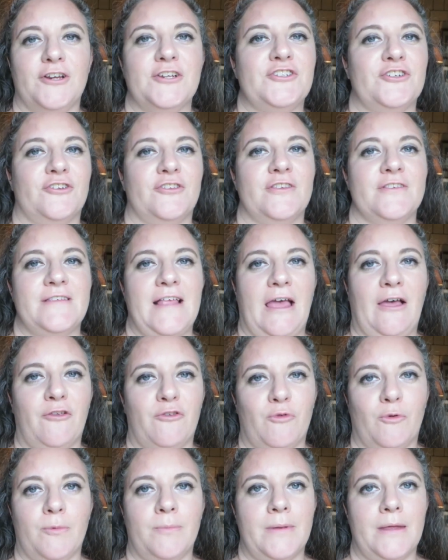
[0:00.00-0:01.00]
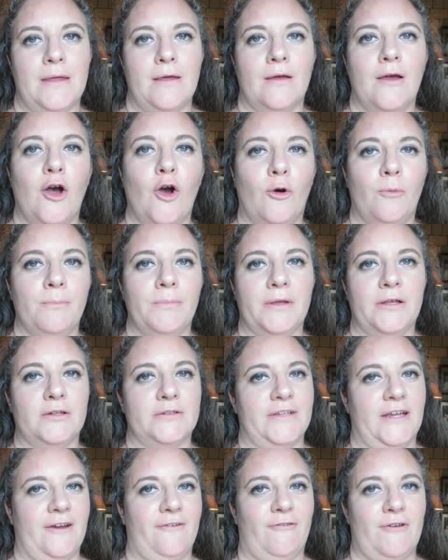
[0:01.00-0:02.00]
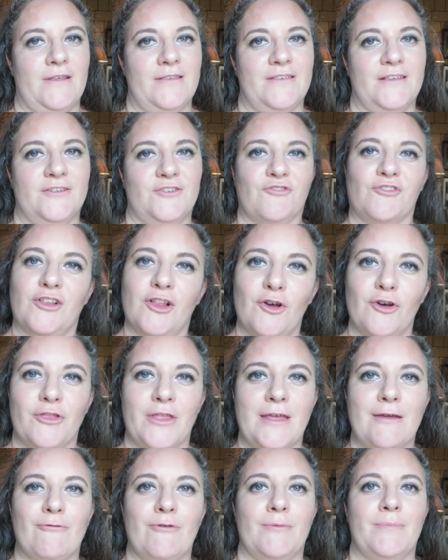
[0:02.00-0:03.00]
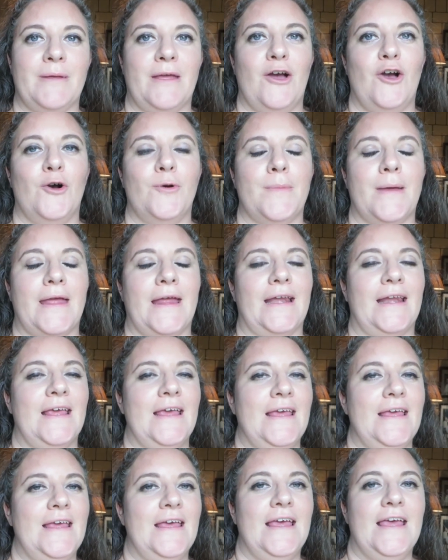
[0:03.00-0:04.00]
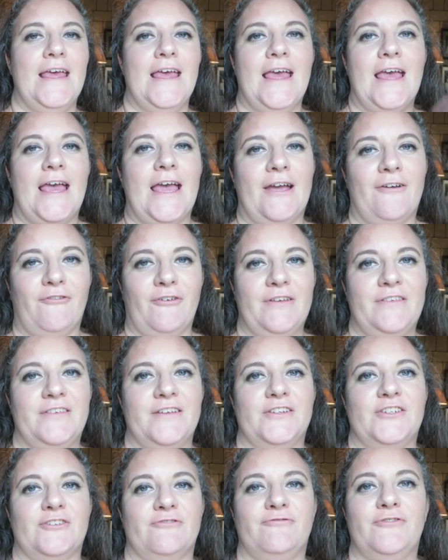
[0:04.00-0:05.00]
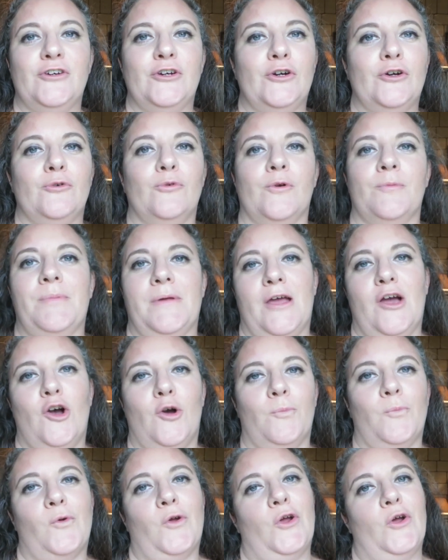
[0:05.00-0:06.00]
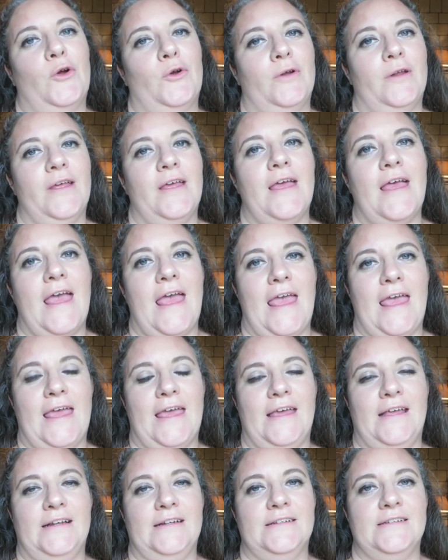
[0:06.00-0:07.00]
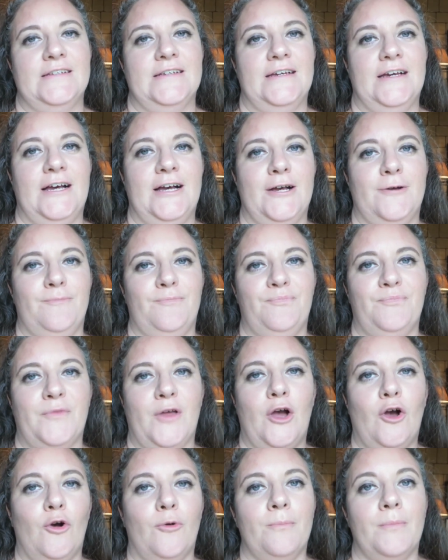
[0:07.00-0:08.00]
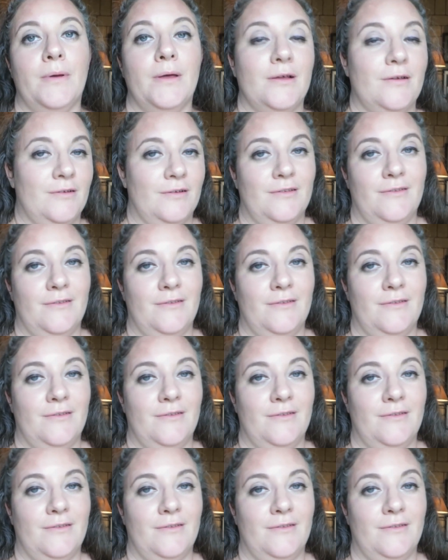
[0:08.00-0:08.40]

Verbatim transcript: furniture in this house would be home built. Every stitch of clothing would be homemade. Every stitch of food would be homegrown and um, home,